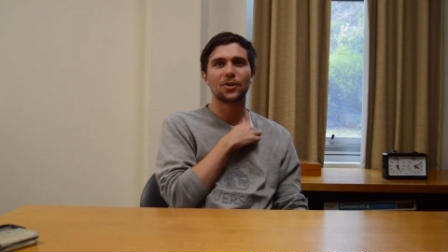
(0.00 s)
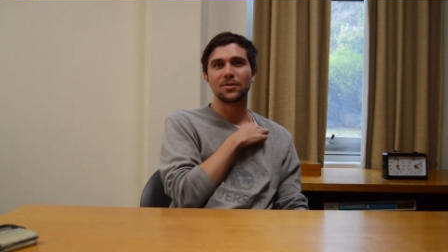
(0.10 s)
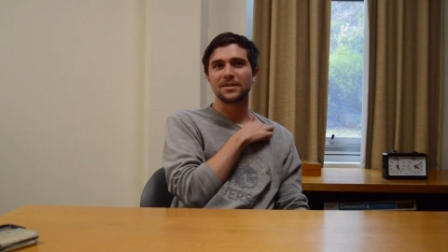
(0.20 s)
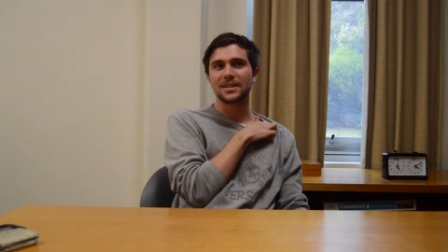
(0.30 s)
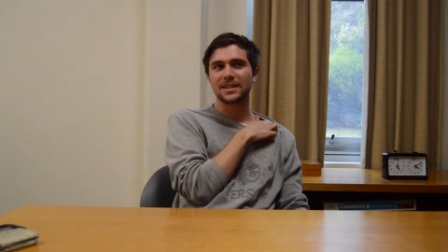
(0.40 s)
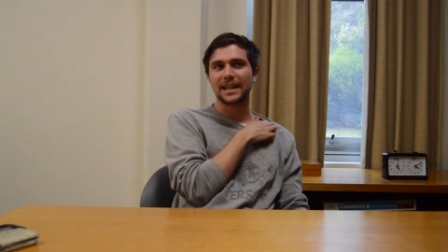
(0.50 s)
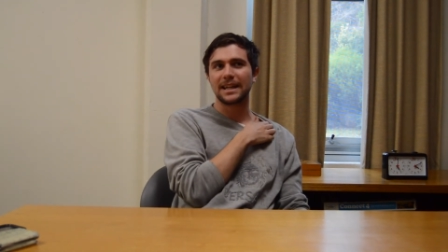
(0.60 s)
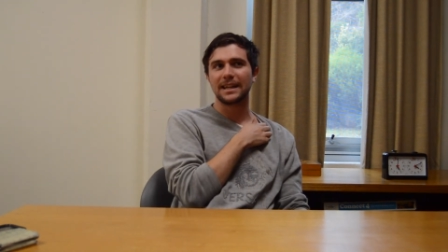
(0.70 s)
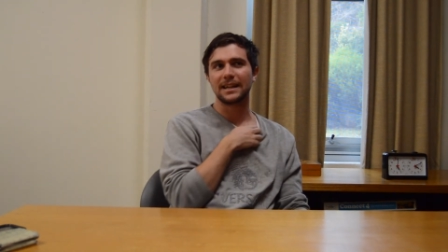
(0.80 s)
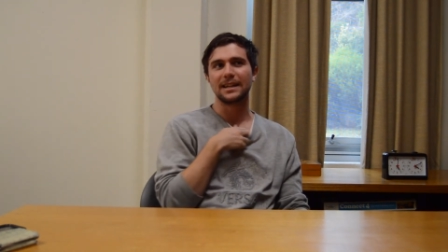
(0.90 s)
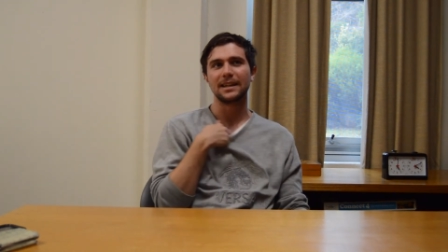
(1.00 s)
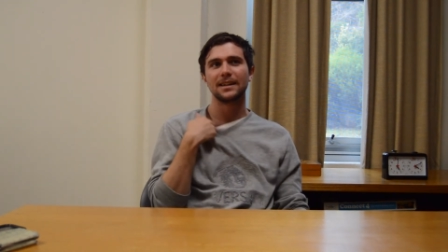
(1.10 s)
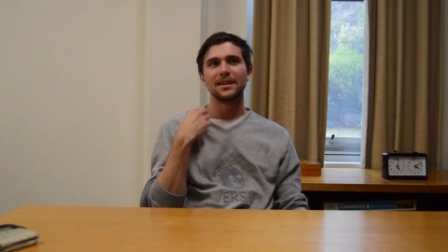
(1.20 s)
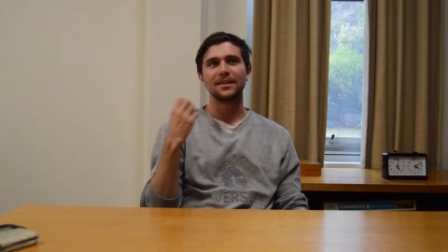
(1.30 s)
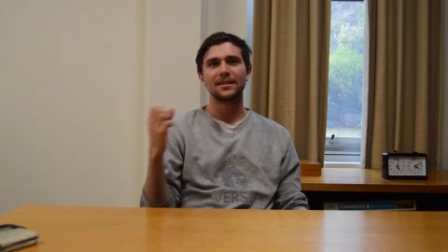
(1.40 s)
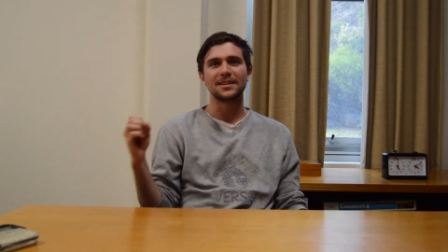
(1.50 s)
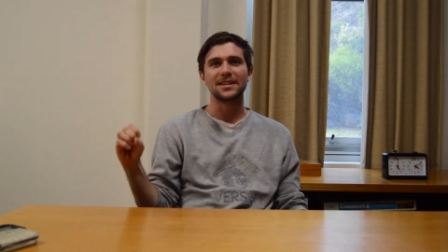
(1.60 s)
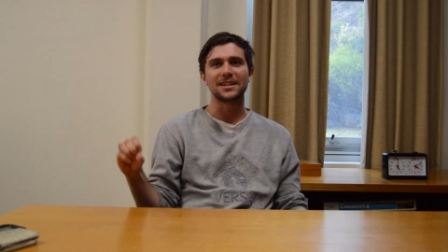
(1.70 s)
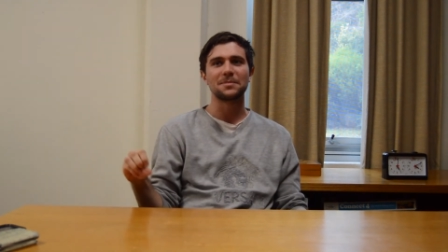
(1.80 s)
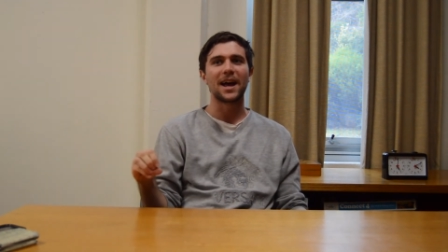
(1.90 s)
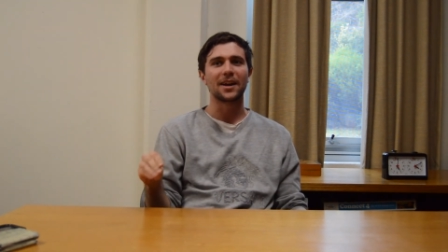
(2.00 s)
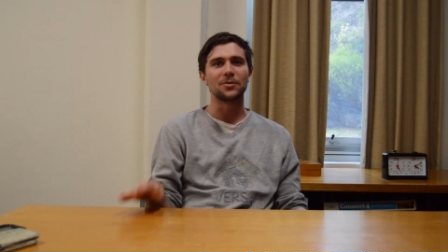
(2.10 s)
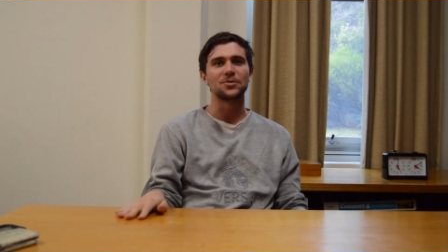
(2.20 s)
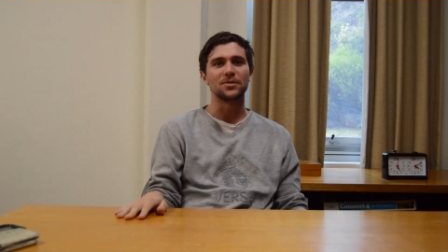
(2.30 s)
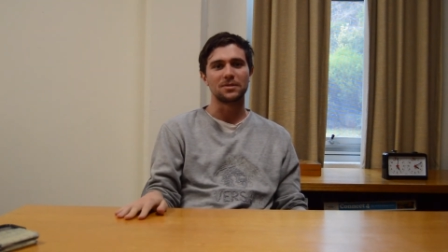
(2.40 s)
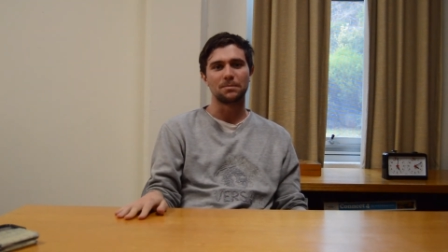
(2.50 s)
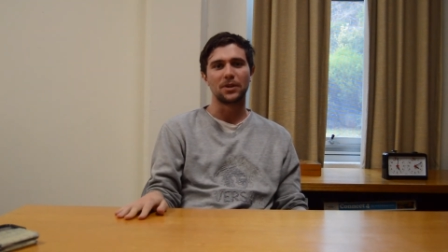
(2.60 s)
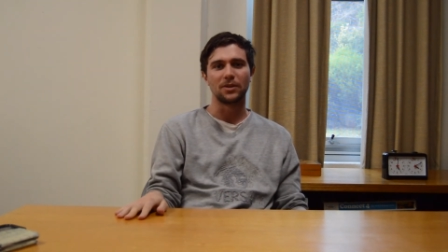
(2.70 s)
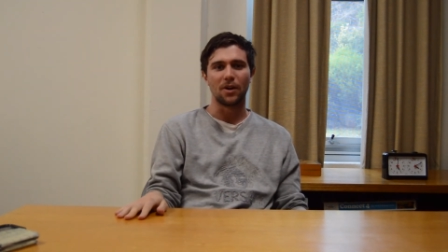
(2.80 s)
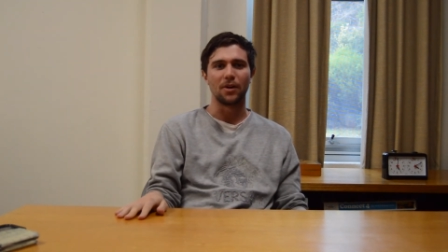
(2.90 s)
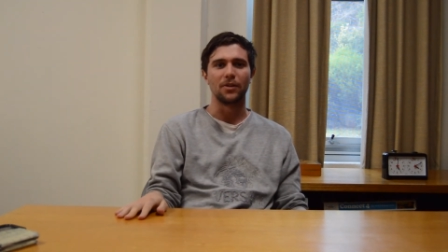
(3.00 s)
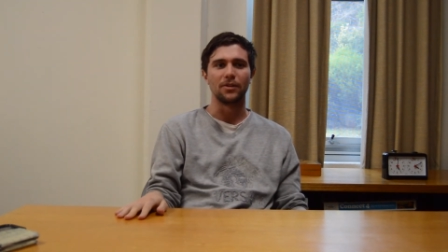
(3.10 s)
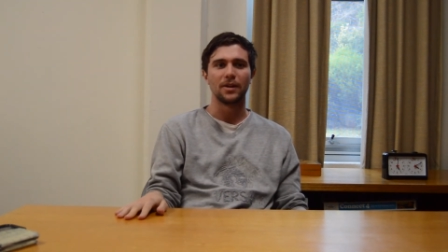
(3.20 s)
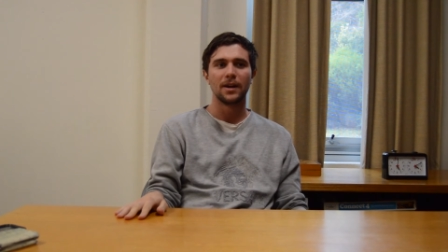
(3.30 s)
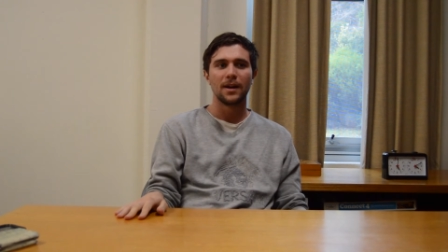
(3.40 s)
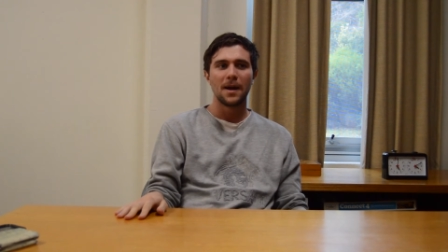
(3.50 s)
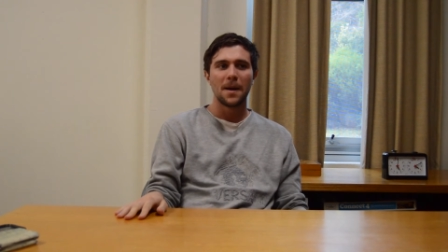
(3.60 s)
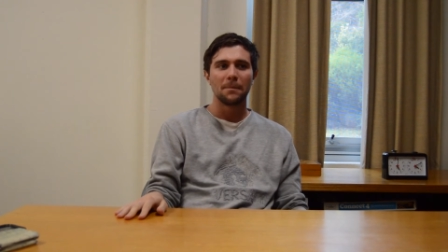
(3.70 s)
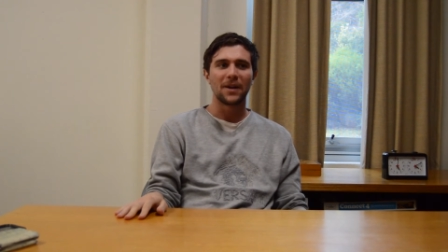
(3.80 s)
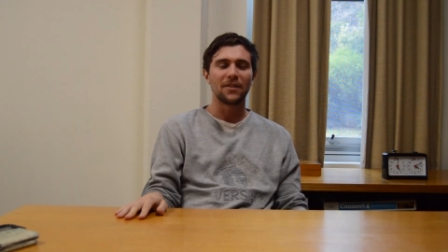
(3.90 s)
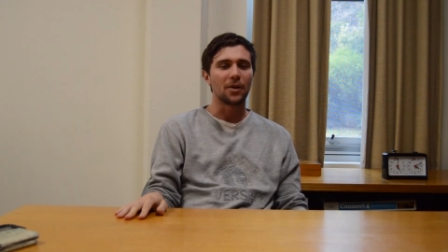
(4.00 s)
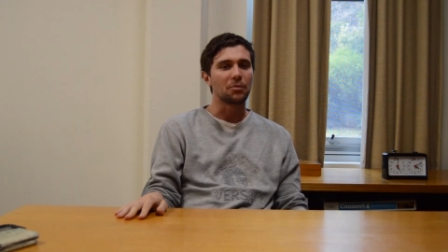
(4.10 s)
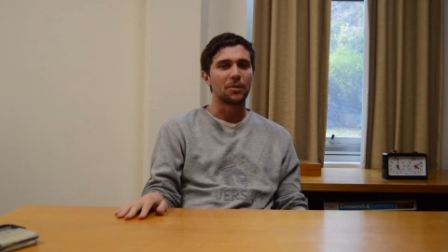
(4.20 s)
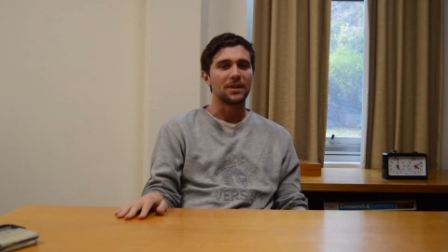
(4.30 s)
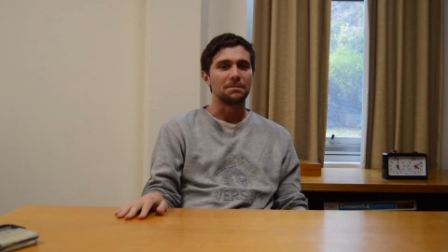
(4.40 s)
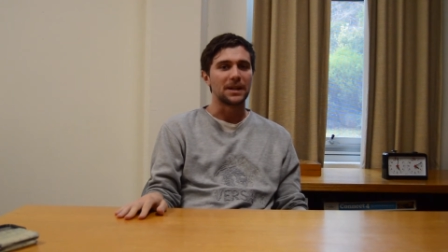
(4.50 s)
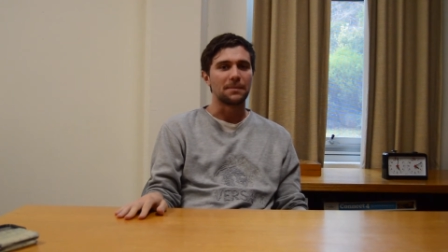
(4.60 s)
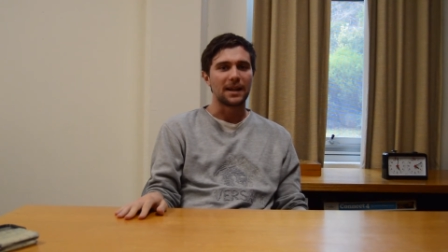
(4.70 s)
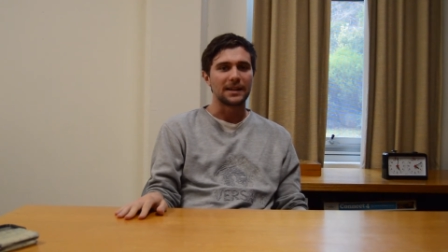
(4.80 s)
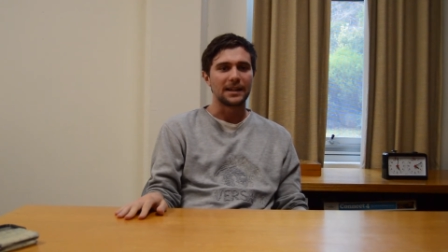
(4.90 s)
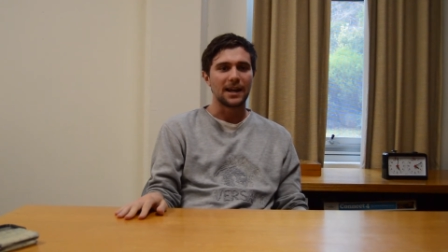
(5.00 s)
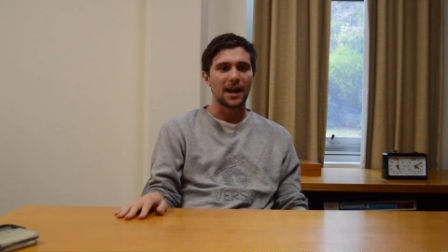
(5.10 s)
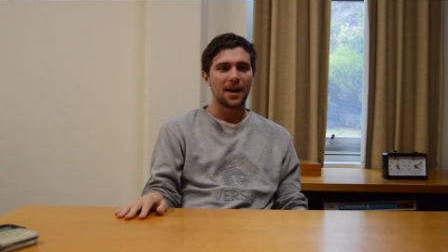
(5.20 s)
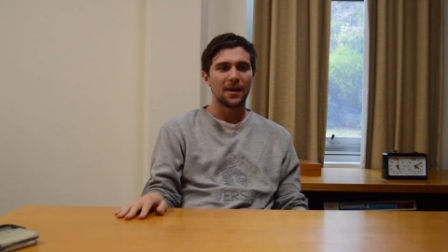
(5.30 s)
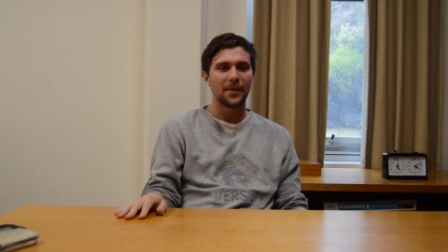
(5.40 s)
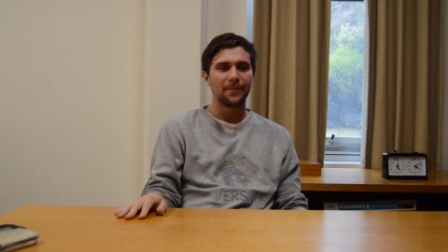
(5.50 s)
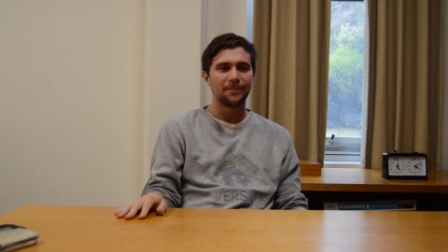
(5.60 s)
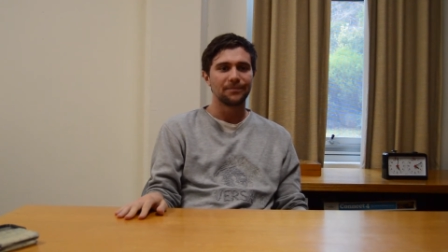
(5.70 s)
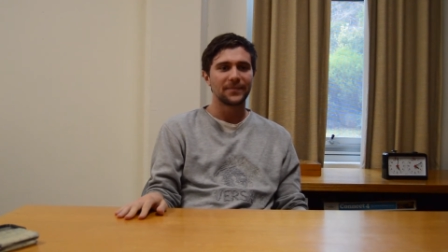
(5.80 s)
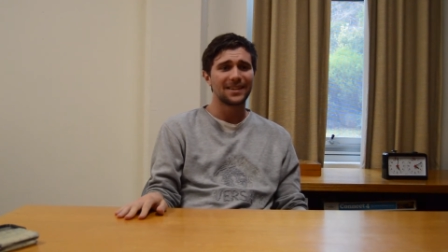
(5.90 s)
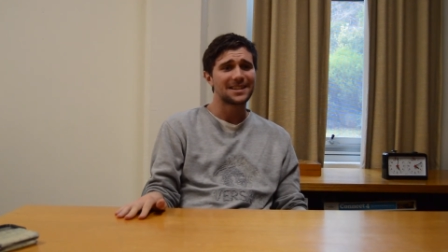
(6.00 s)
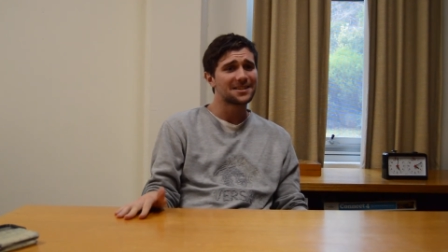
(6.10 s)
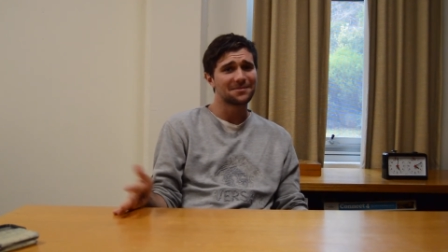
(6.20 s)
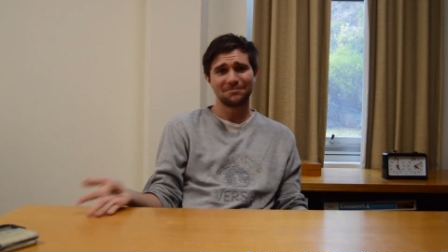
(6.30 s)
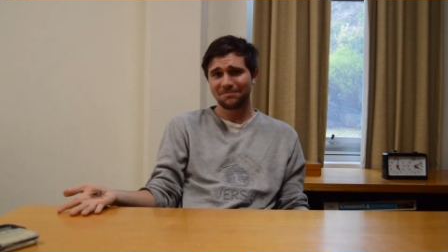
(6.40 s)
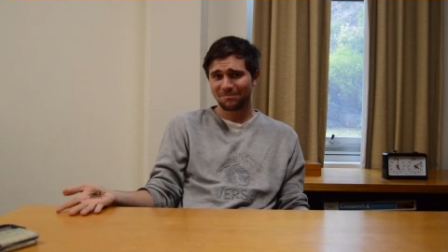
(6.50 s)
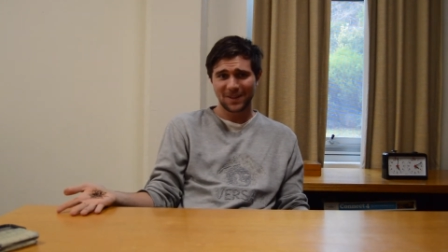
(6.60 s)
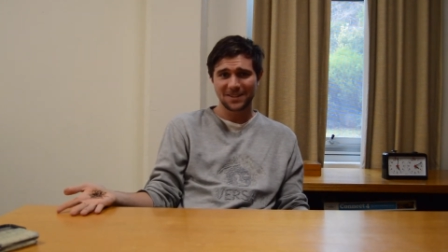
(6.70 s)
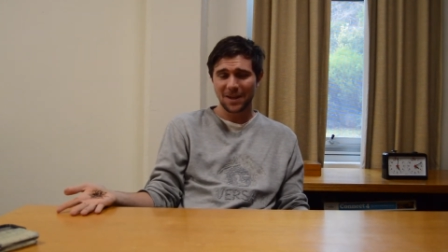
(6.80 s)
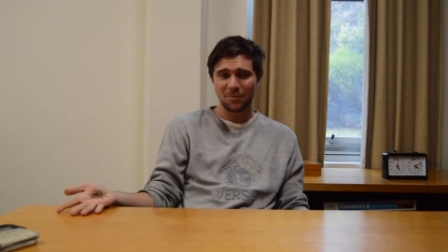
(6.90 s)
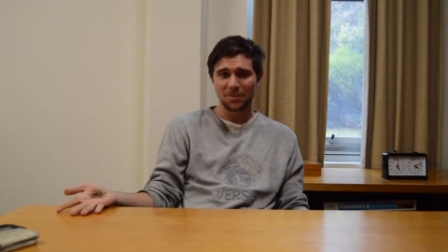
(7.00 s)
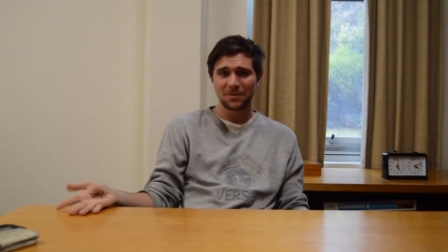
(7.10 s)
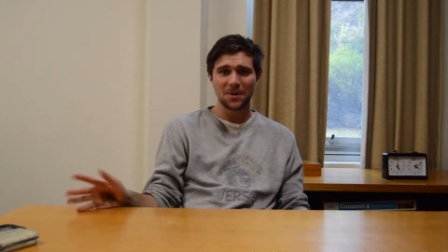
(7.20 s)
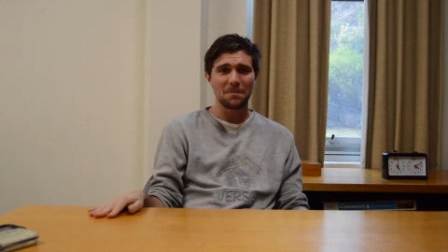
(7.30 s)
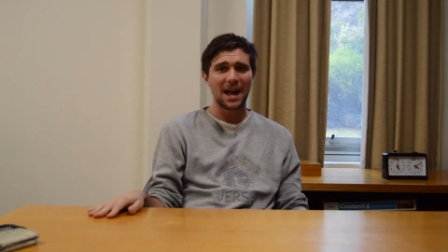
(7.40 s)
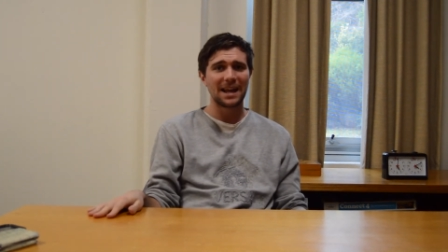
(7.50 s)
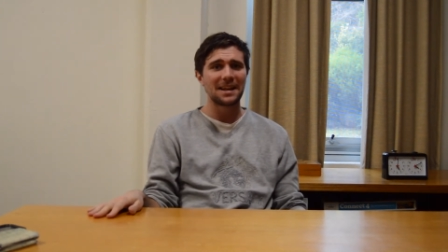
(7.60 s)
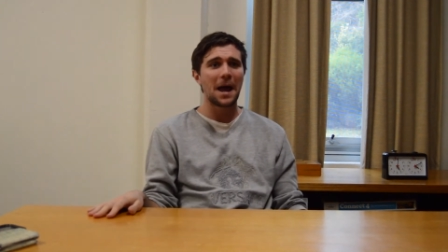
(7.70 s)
couldn't see the six pack, which was below my very prominent beer belly, um, and that's that's their problem, not mine.